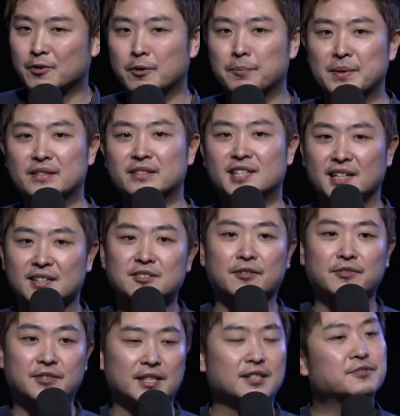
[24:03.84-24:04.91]
have been tons of
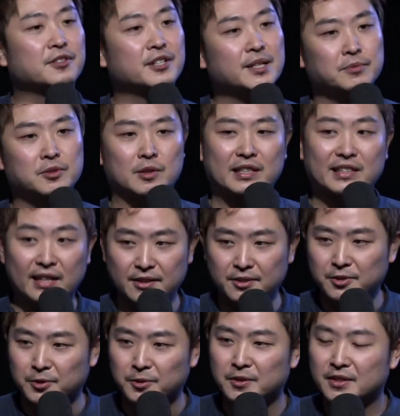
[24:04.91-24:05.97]
things for him to attend
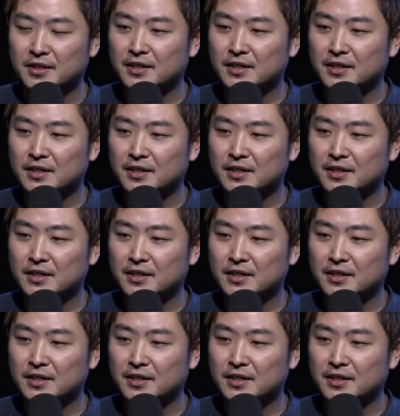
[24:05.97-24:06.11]
to.